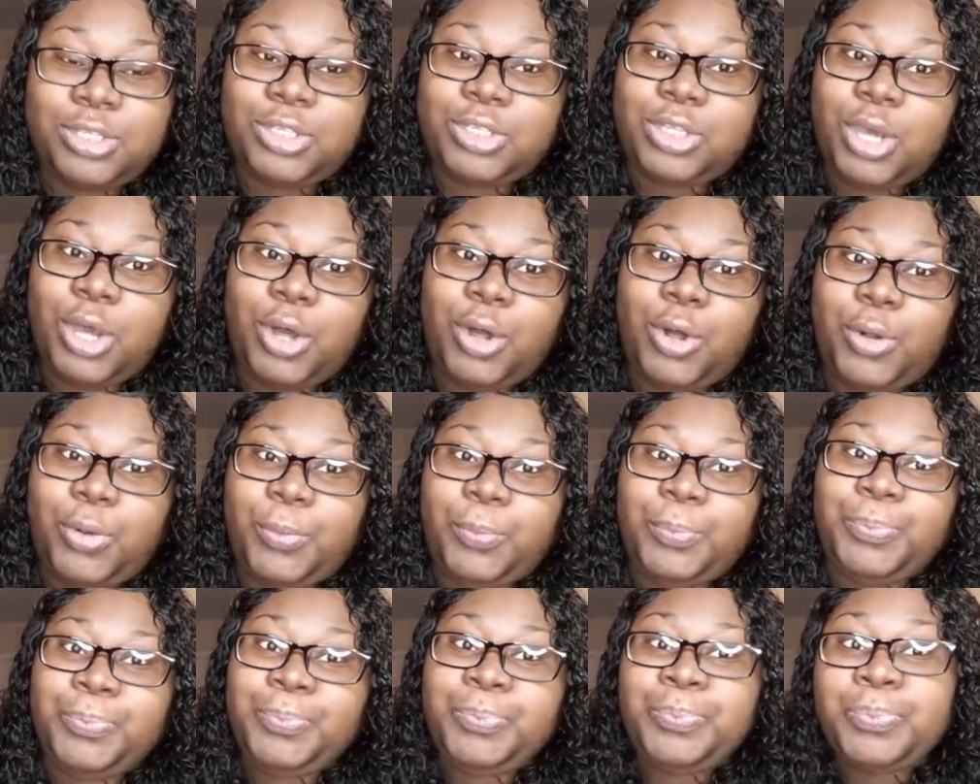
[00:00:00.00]
So
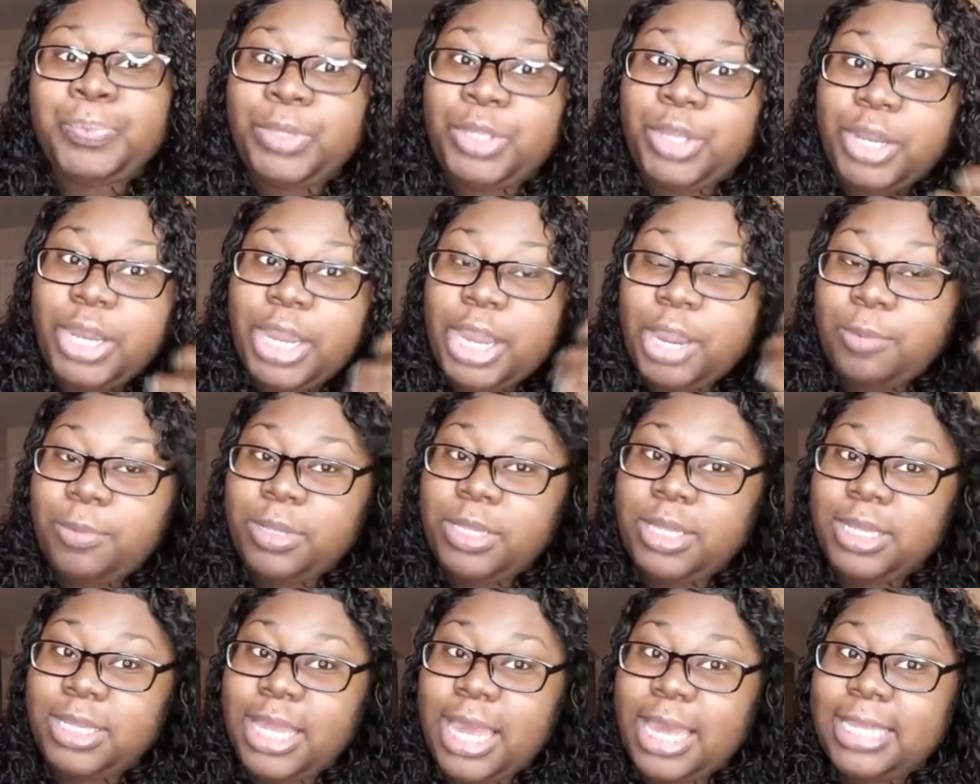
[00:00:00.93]
your hair will
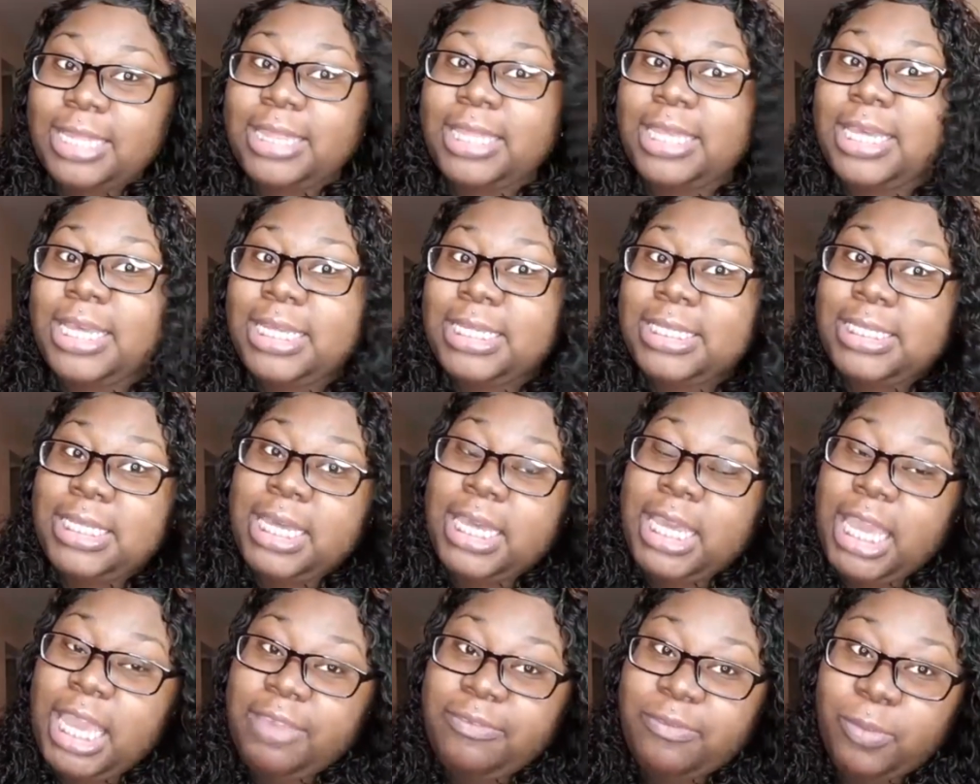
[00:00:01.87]
look like this
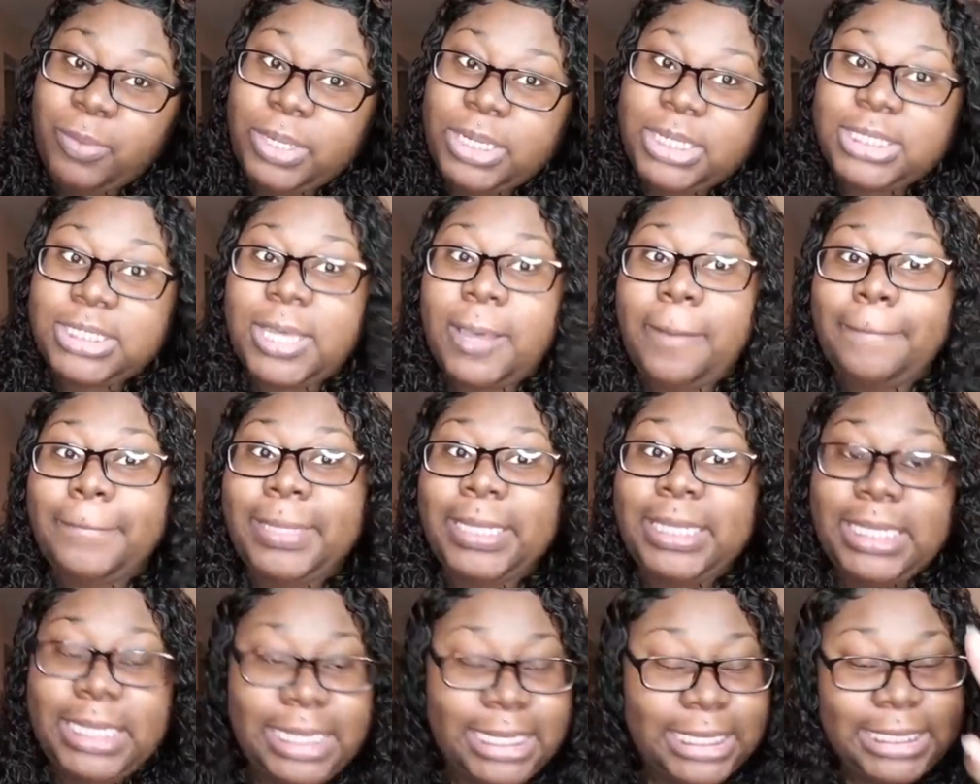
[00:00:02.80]
even when it's
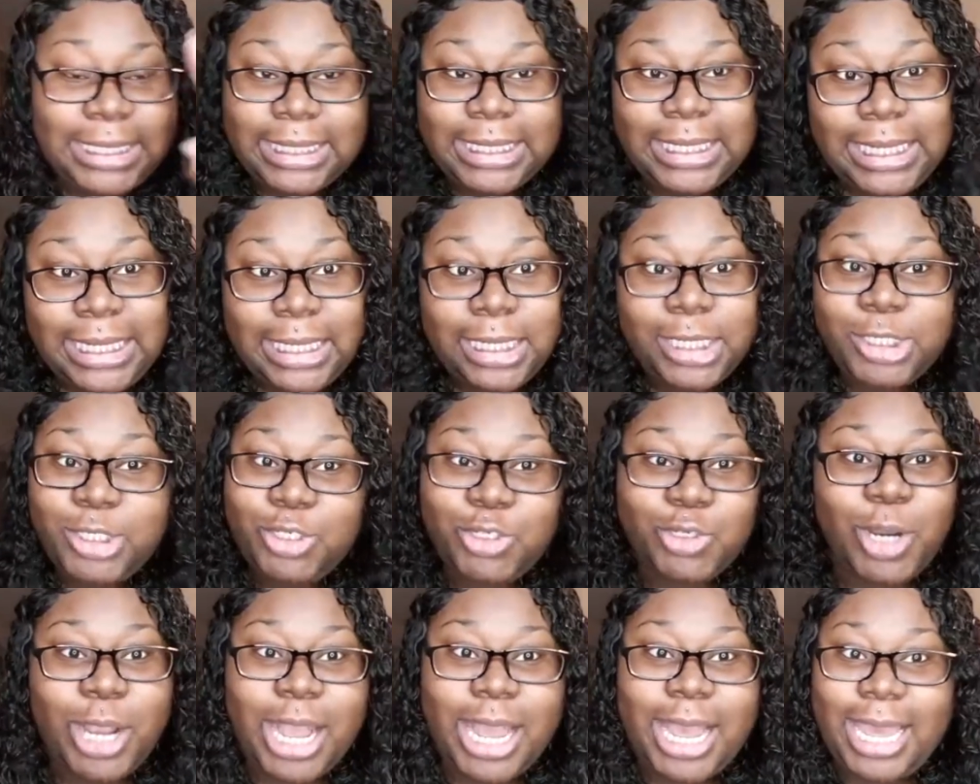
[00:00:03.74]
completely
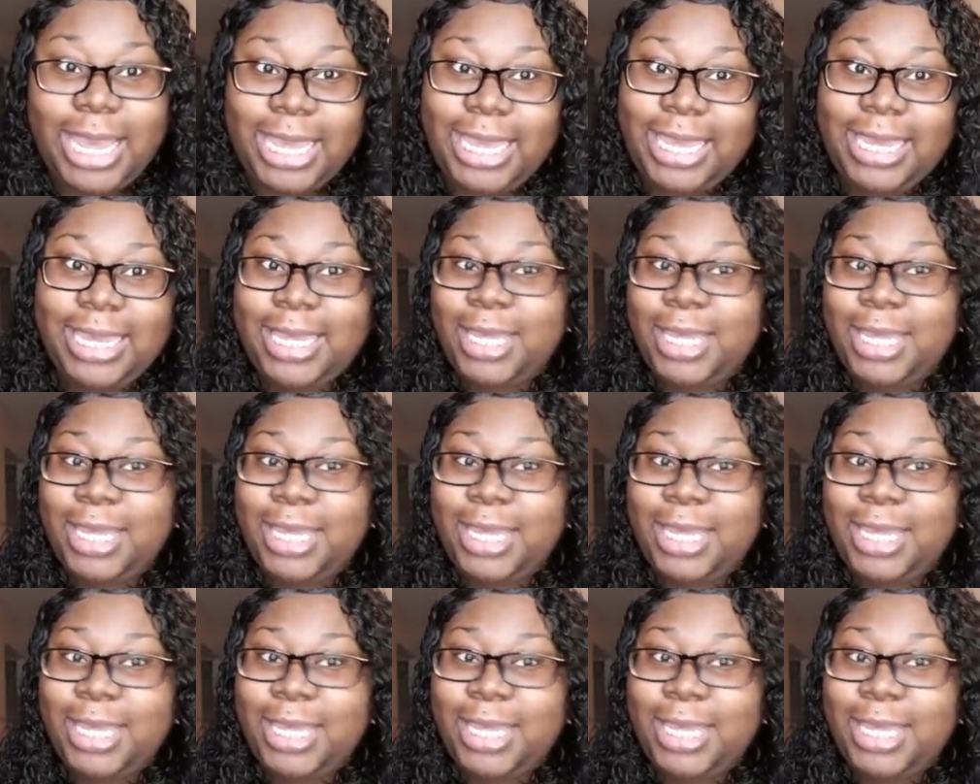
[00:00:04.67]
dry.